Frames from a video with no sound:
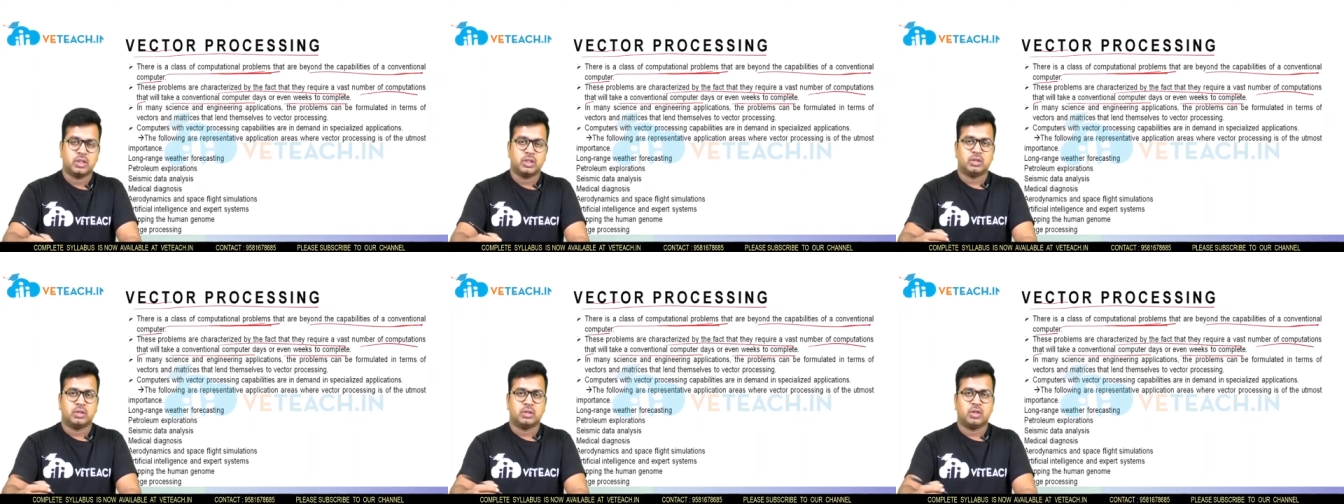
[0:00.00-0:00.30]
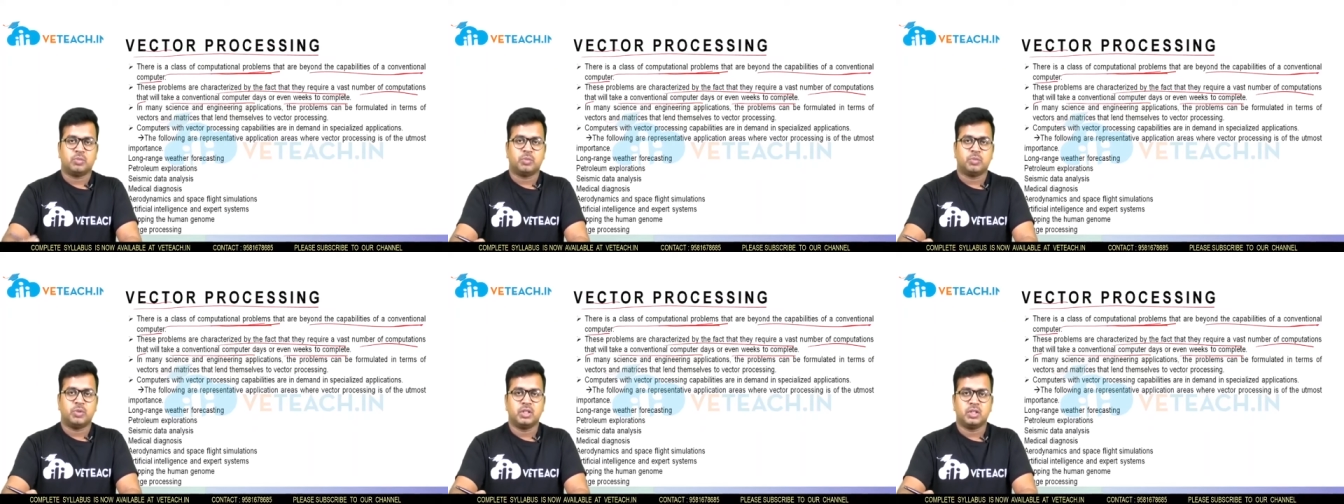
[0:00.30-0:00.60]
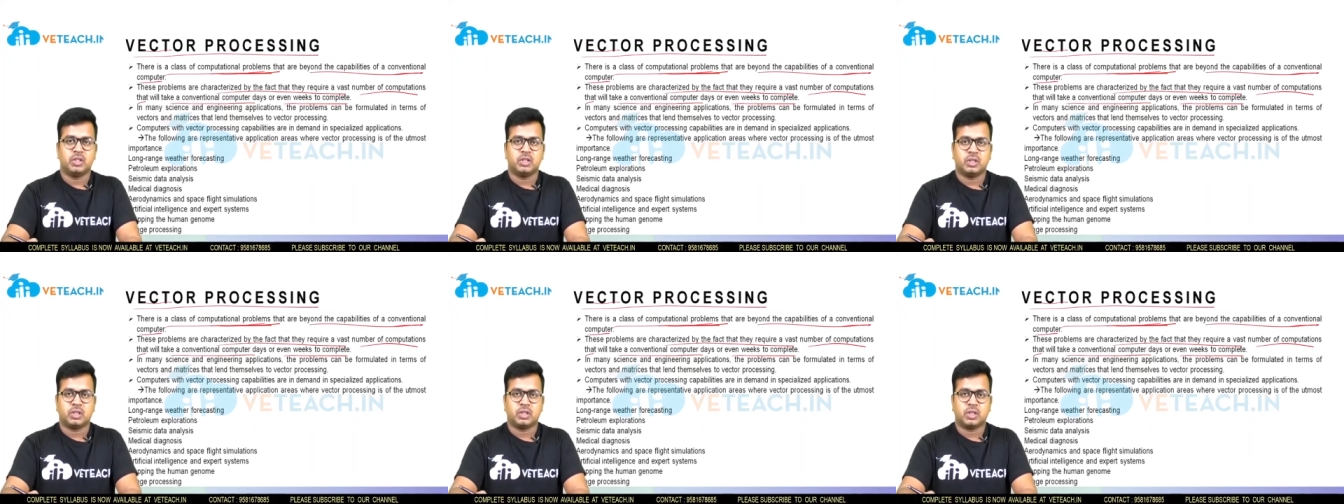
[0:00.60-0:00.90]

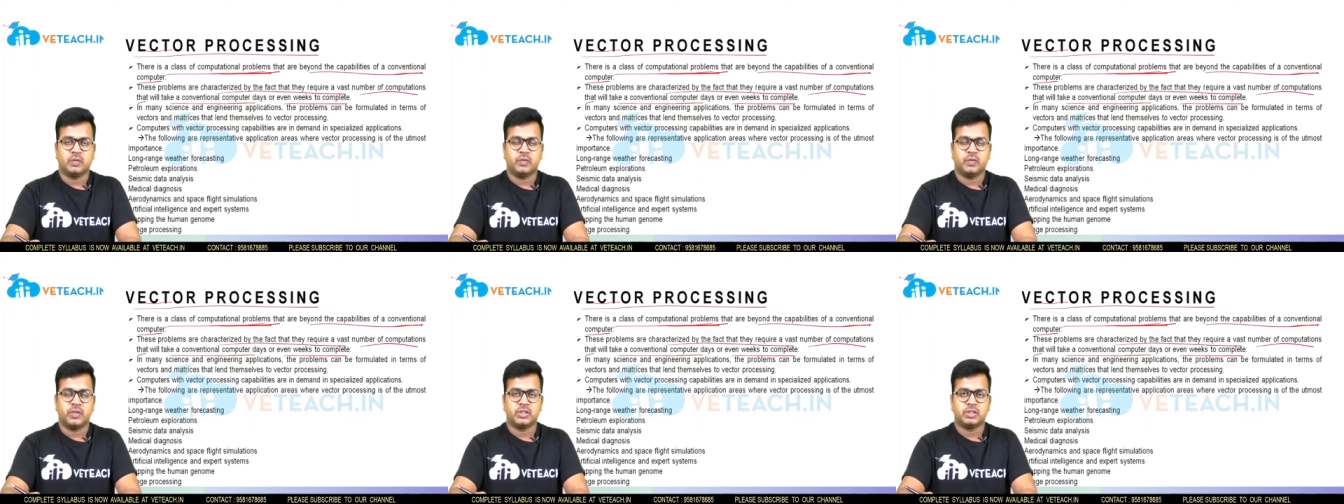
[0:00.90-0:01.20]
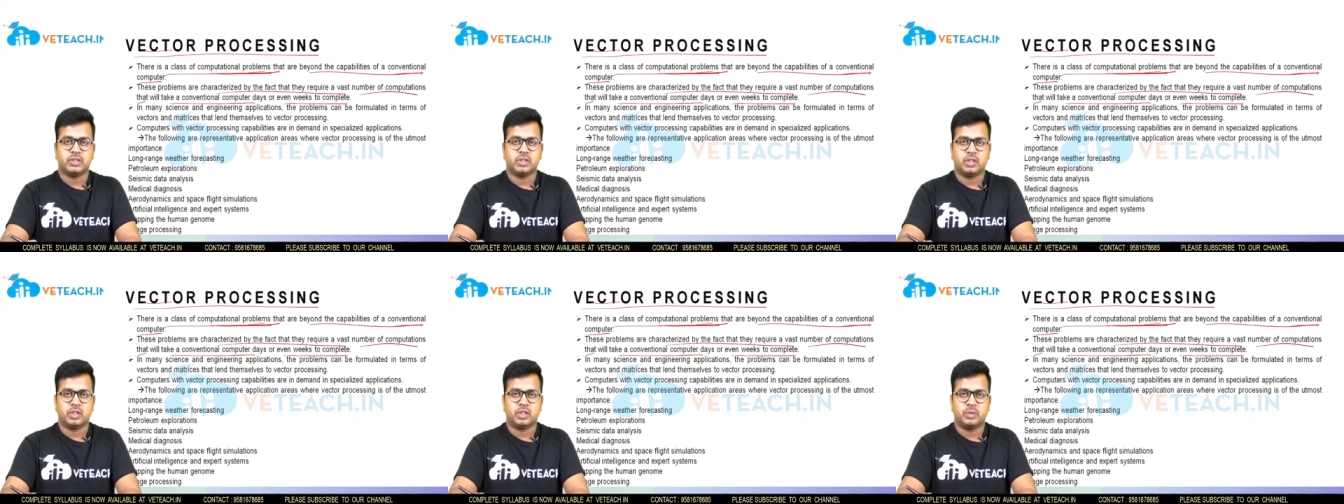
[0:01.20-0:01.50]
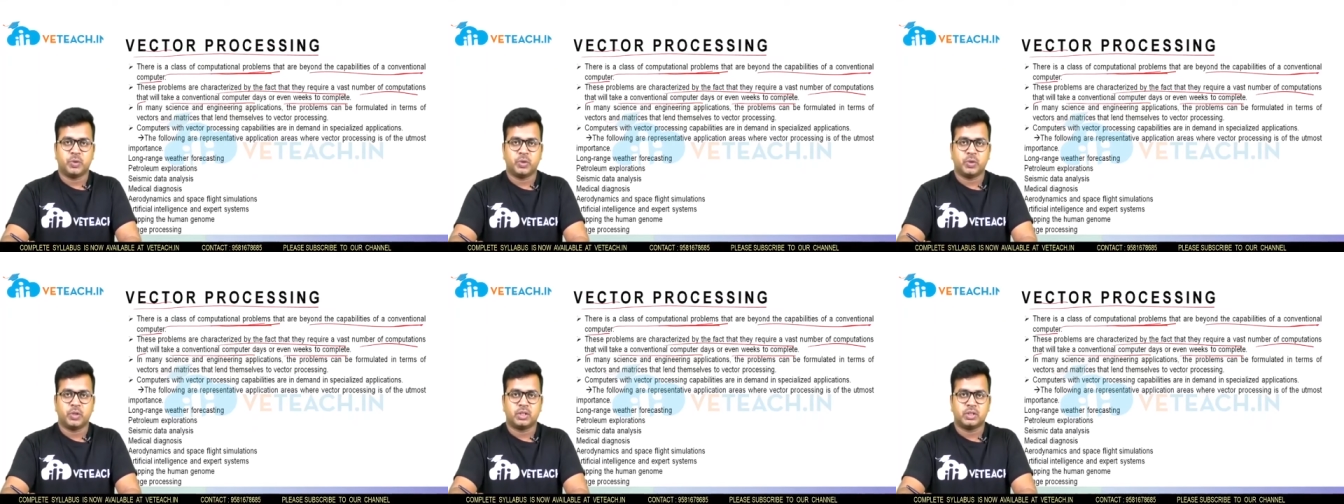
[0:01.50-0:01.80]
normal conventional
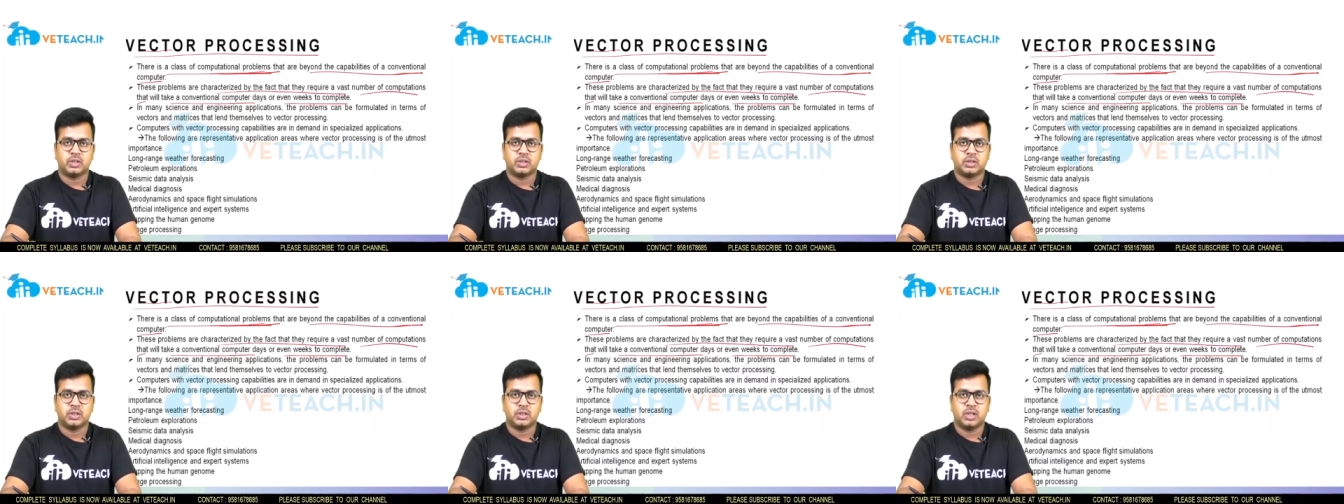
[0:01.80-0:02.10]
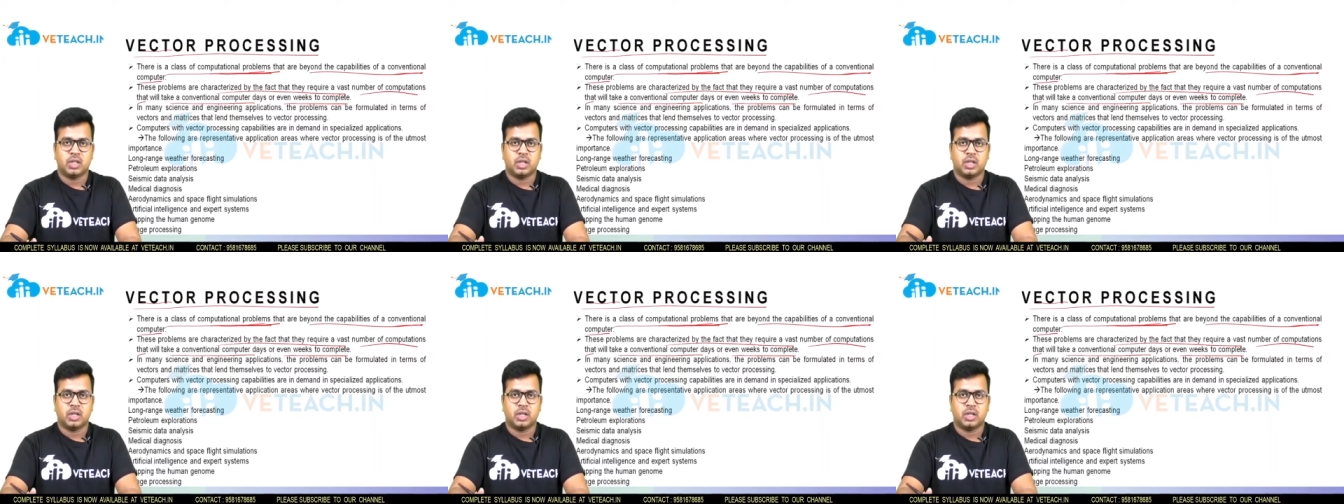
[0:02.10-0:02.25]
computers